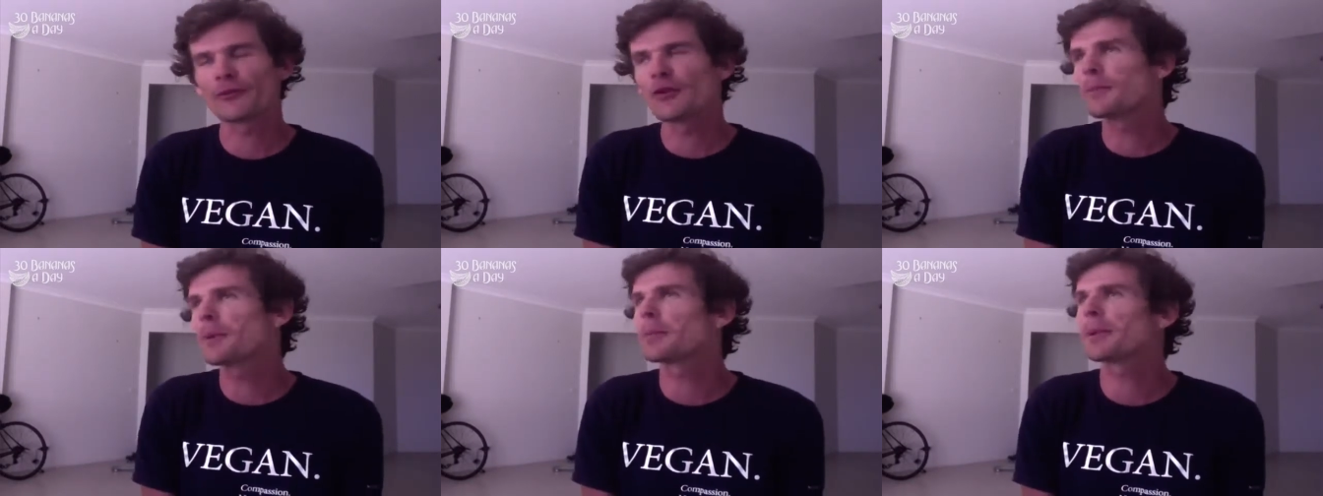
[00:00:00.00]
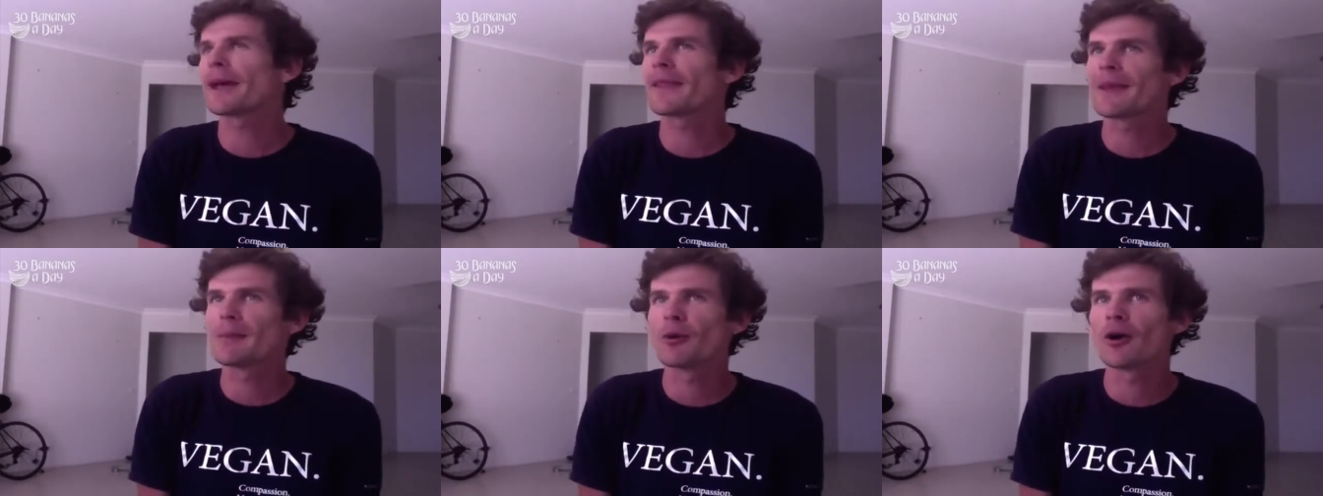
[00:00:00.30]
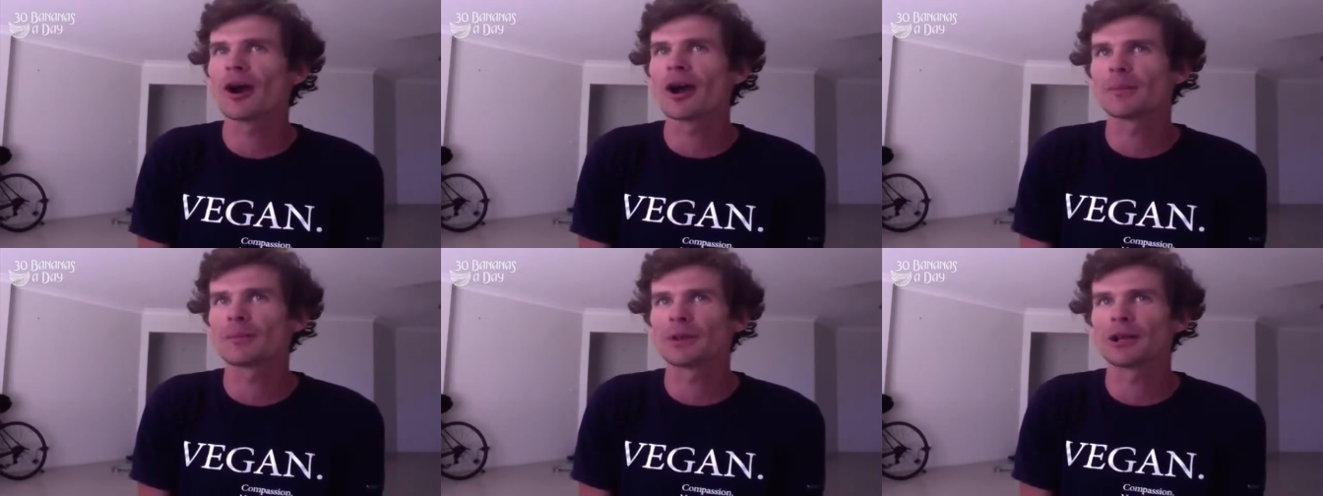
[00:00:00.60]
A few people out there
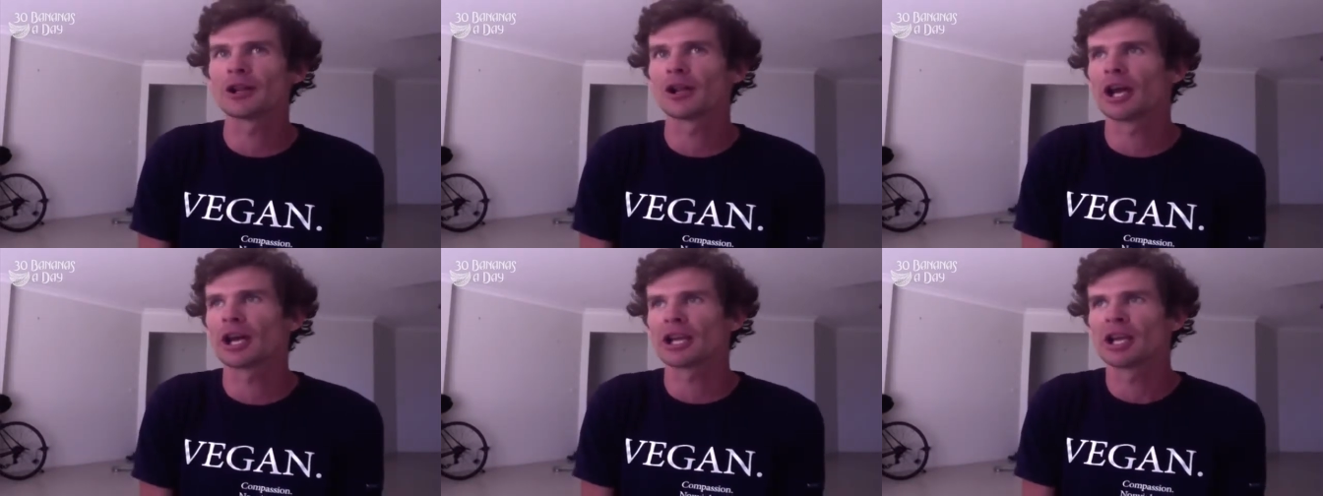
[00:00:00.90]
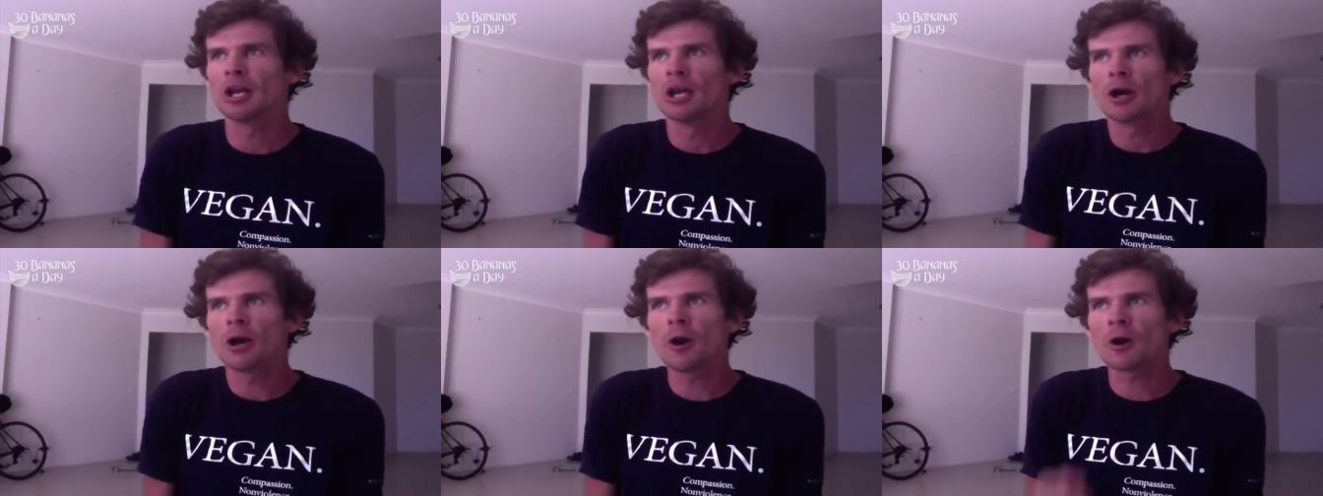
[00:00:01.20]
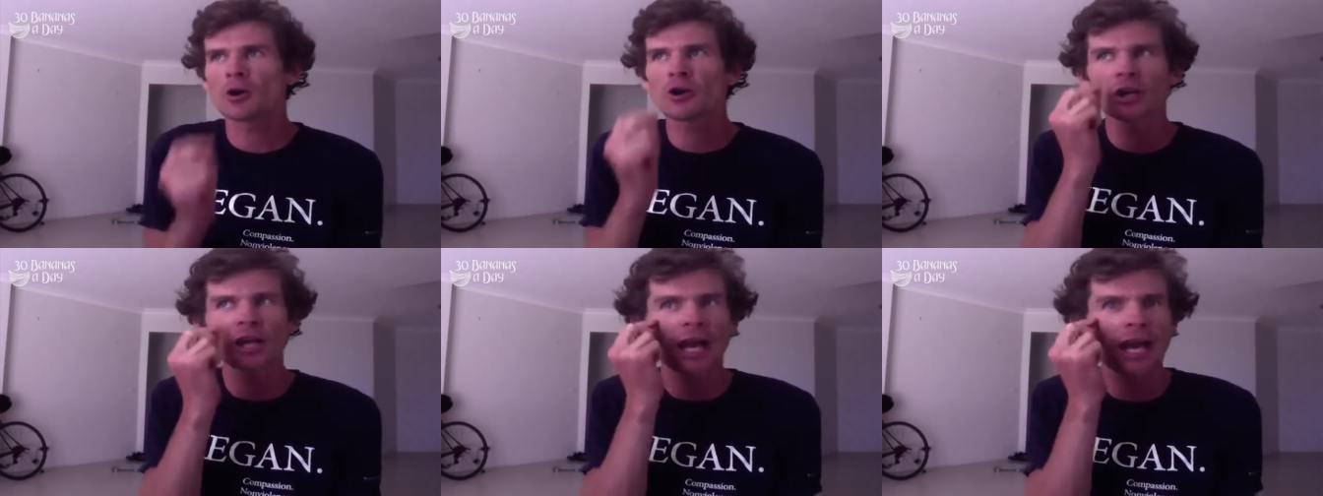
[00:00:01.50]
might be like, oh,
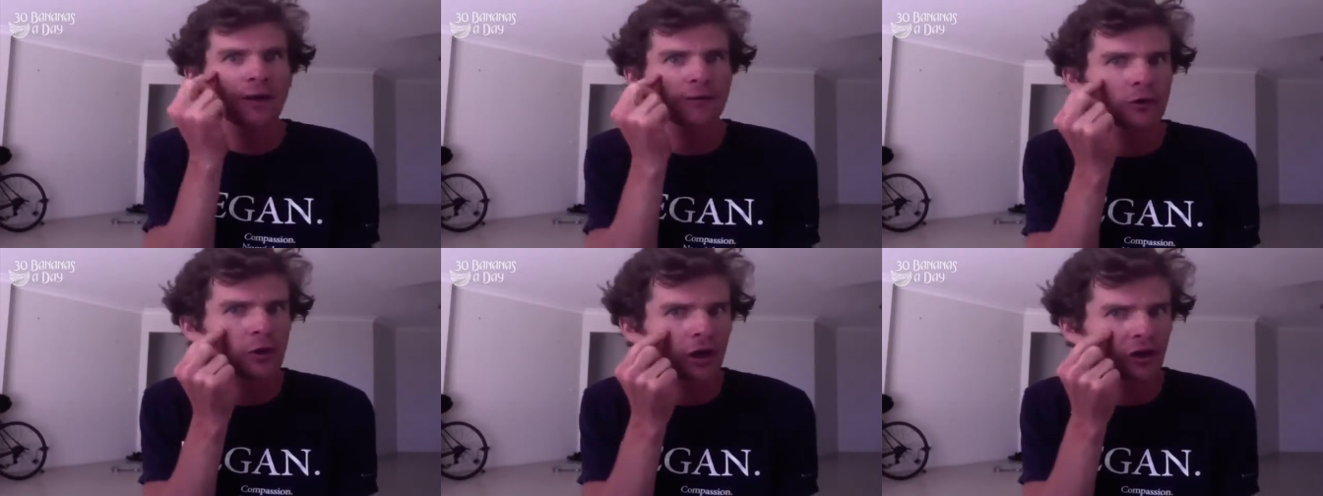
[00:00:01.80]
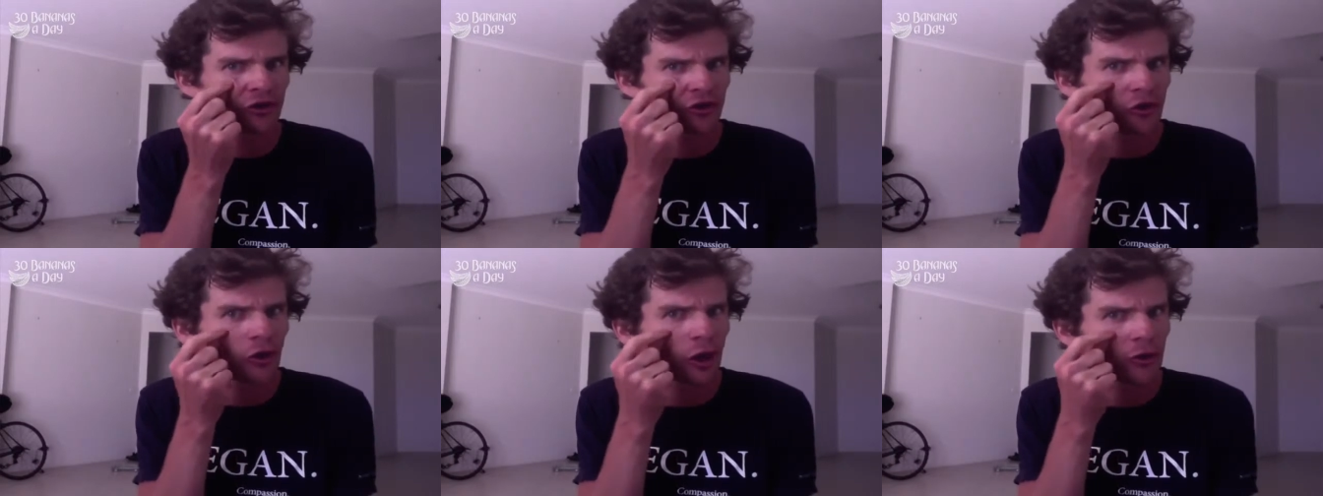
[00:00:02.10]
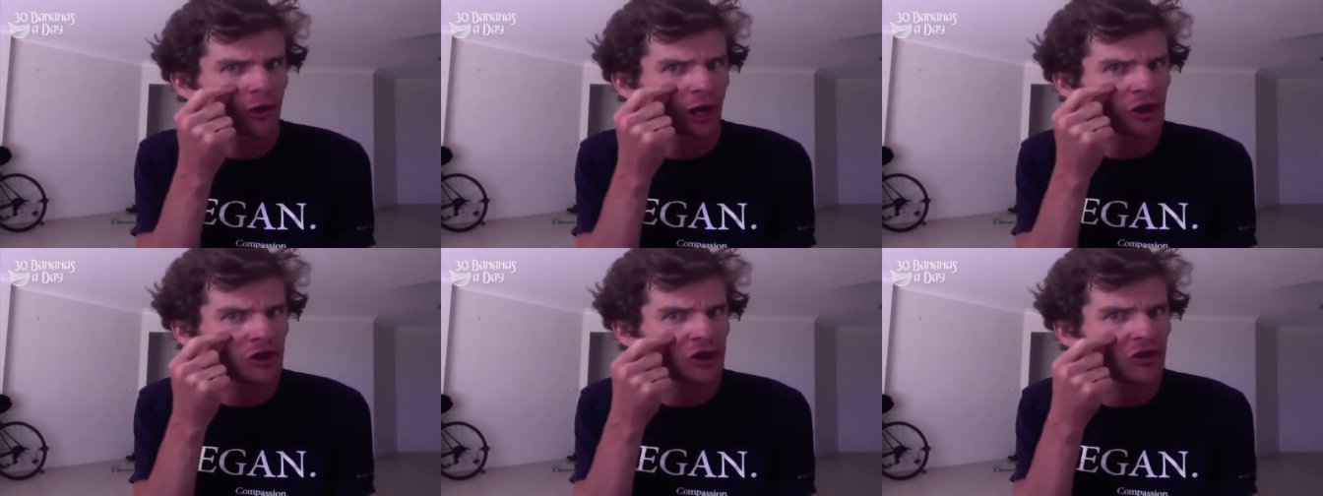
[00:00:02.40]
I've got to have like
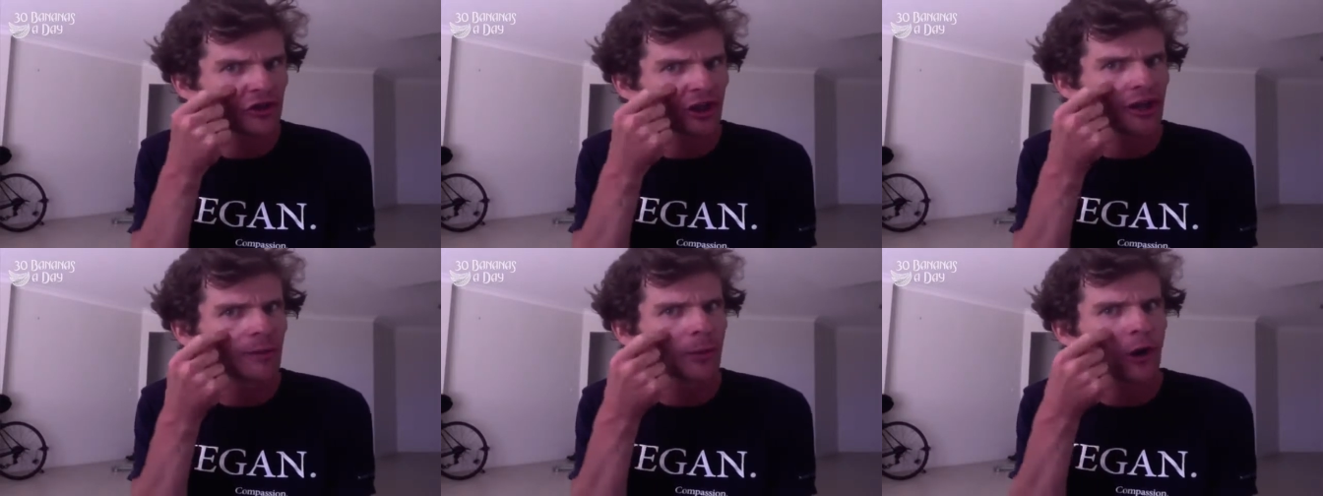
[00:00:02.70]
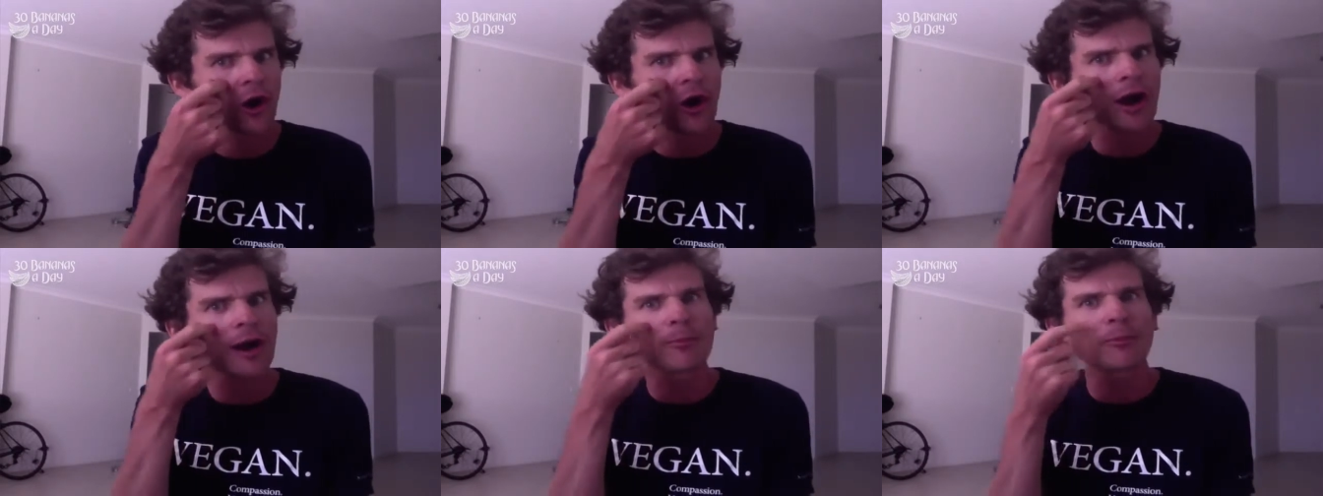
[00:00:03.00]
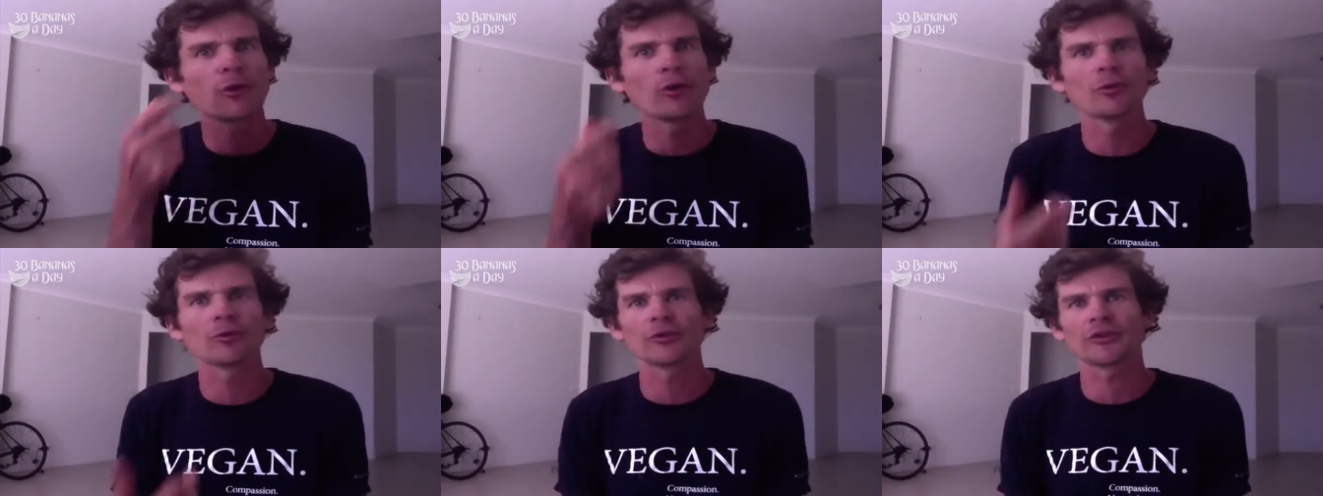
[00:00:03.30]
styrations under my
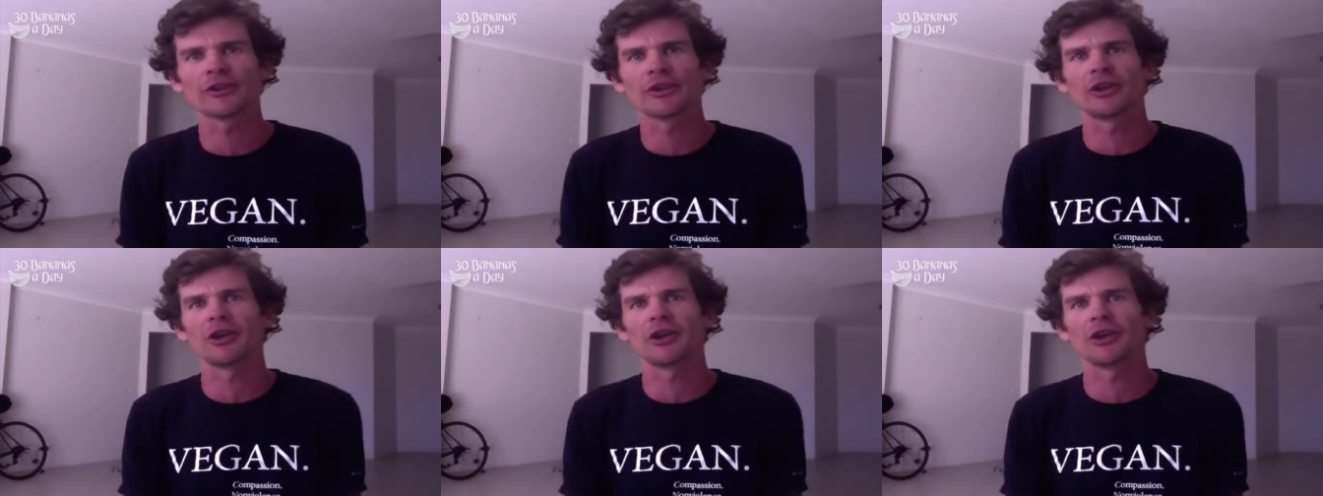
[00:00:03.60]
eyeballs,